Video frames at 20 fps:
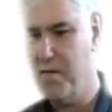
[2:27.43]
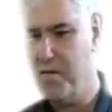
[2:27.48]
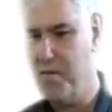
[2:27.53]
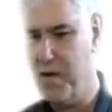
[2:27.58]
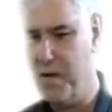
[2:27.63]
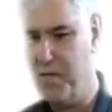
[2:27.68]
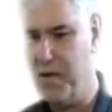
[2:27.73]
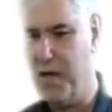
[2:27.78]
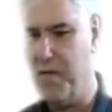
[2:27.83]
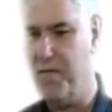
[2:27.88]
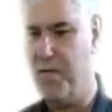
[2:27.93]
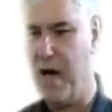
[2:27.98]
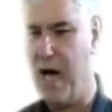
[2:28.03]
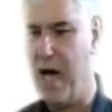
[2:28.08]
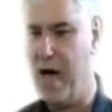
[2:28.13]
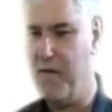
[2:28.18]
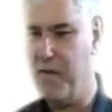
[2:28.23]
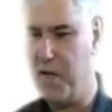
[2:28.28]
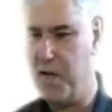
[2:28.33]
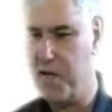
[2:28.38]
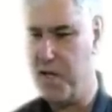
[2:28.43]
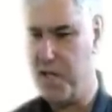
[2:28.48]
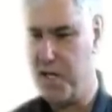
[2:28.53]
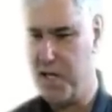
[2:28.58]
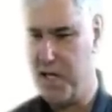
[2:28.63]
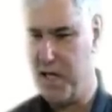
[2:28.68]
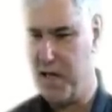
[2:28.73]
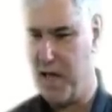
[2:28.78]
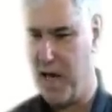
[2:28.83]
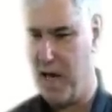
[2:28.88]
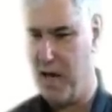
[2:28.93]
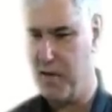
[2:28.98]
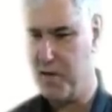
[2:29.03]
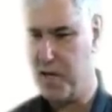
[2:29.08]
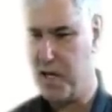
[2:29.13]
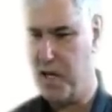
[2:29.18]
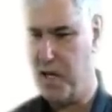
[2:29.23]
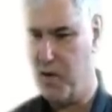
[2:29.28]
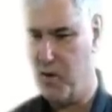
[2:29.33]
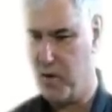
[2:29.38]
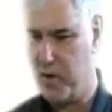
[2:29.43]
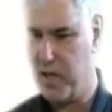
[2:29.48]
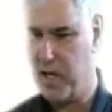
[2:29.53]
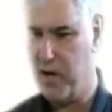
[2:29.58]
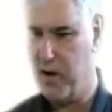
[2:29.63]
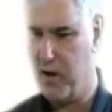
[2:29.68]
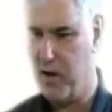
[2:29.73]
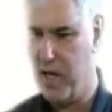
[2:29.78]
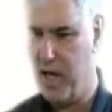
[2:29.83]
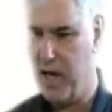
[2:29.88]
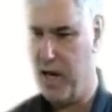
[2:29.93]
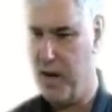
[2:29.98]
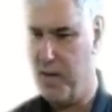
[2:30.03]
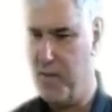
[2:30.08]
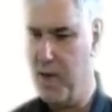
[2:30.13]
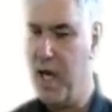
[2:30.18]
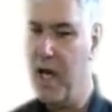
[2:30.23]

$55,000 to $60,000 in North Carolina.